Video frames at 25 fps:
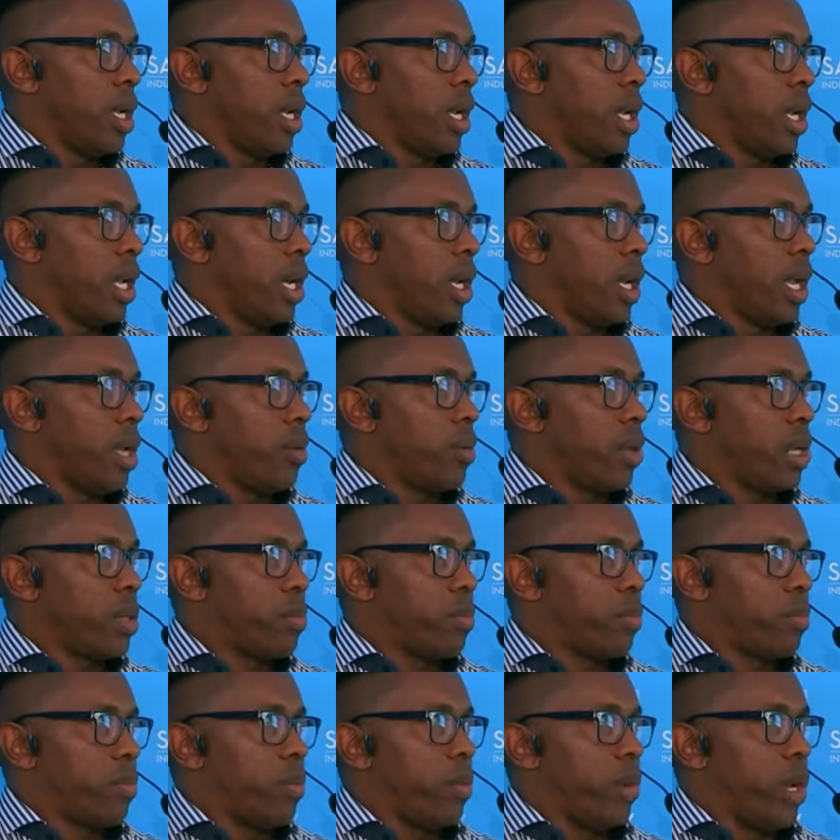And
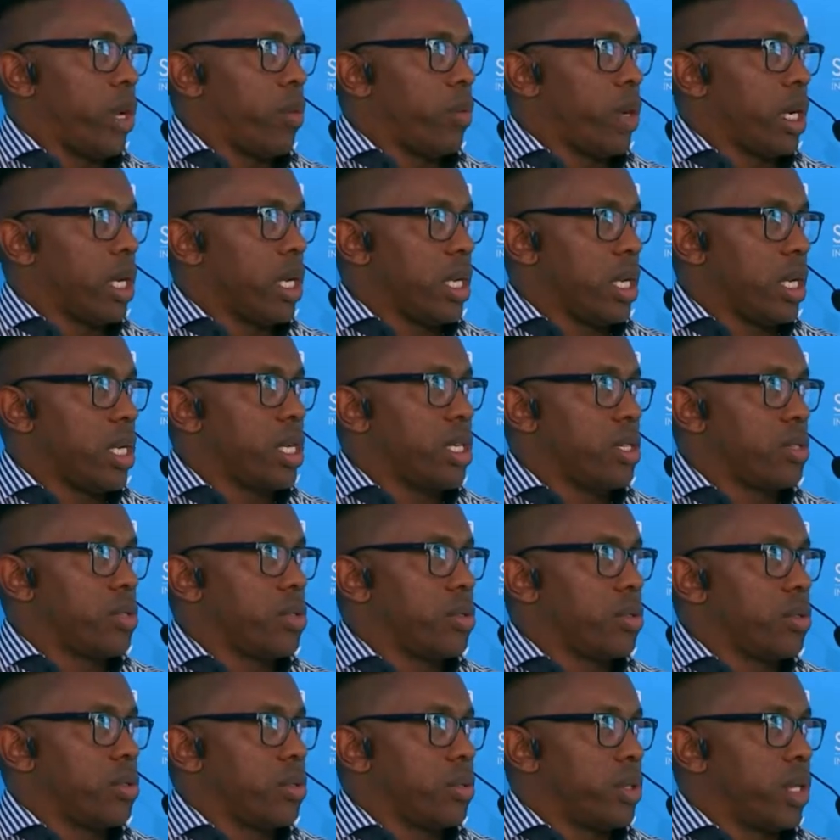what learners
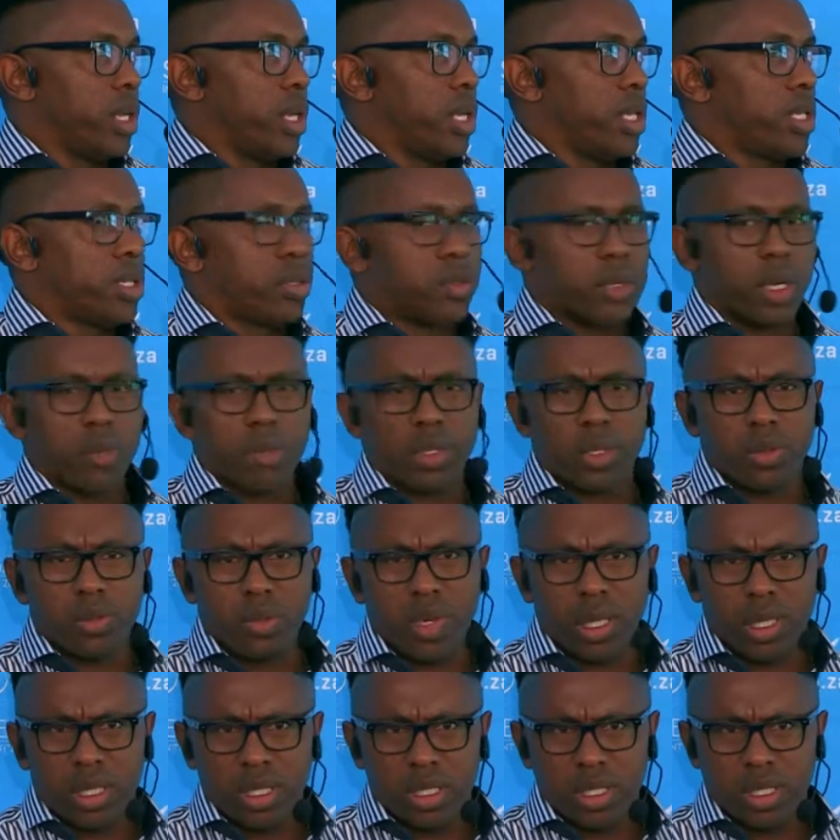do is, I mean,
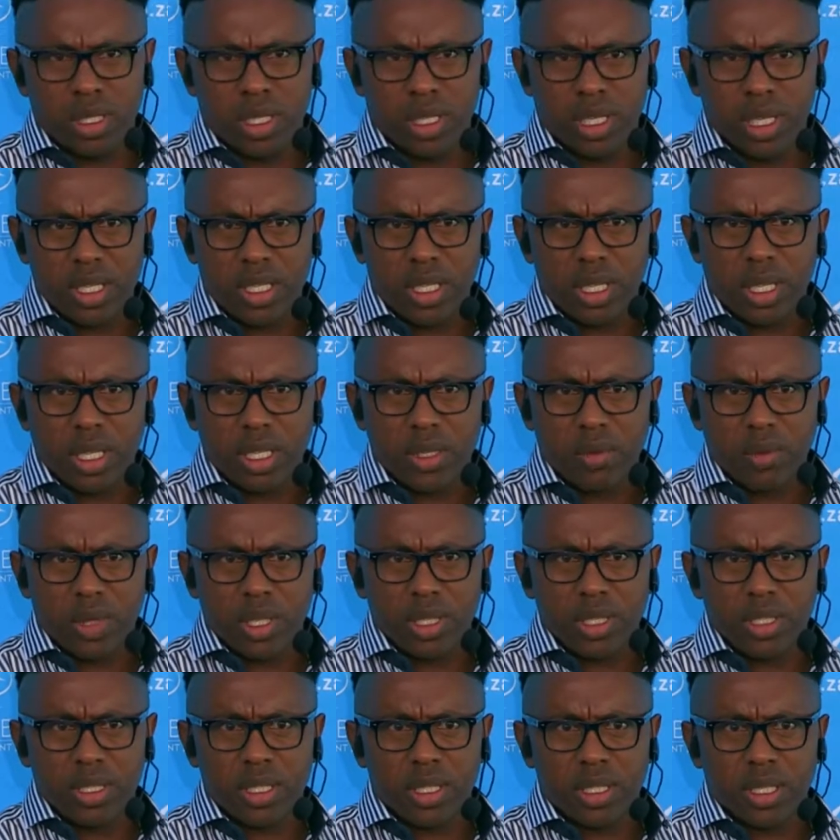yesterday we
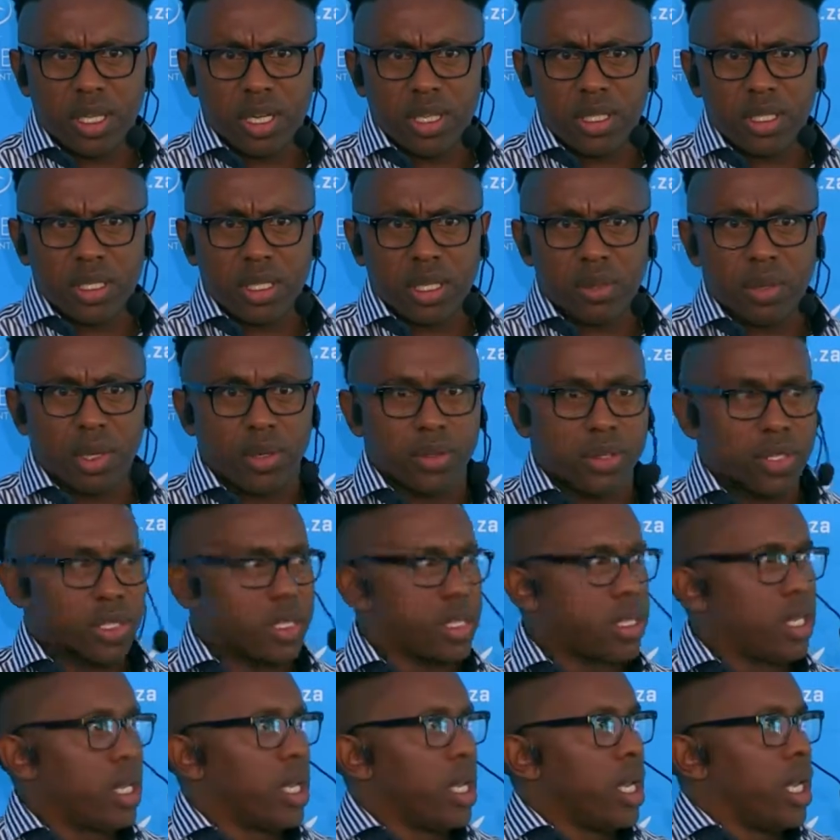had a discussion about
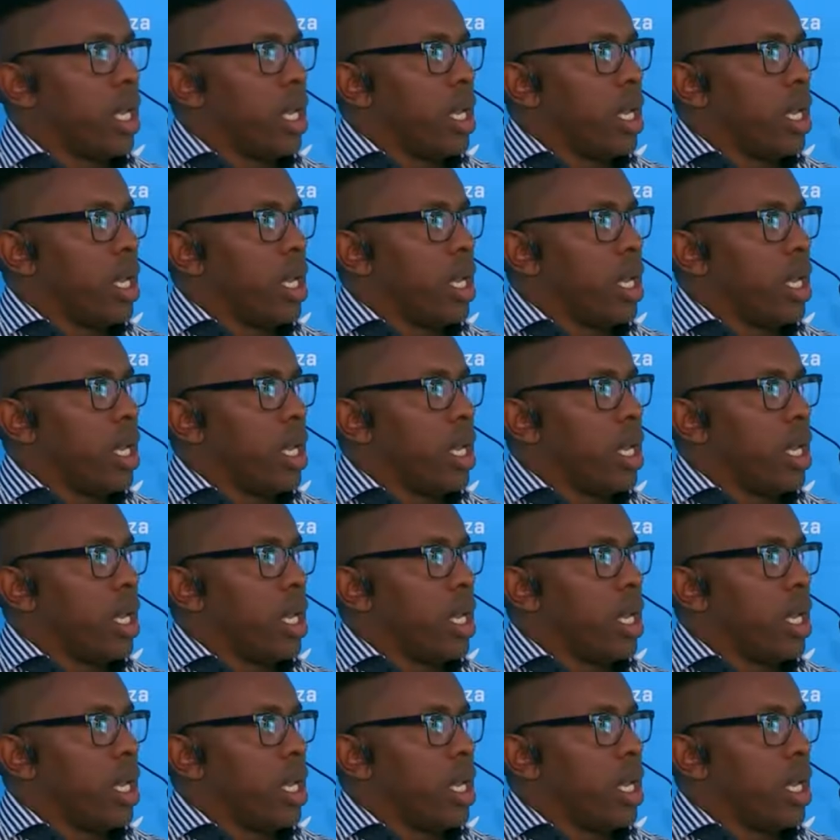this.